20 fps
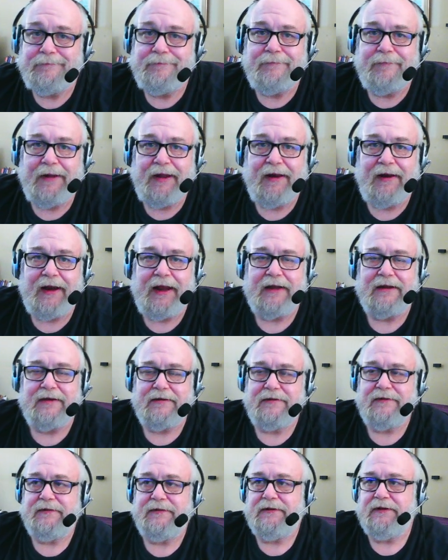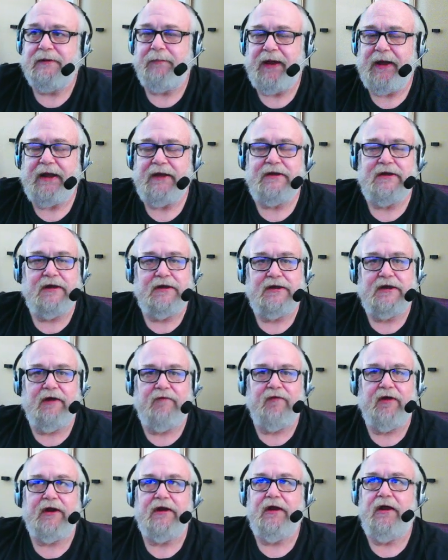And that's the basics of it.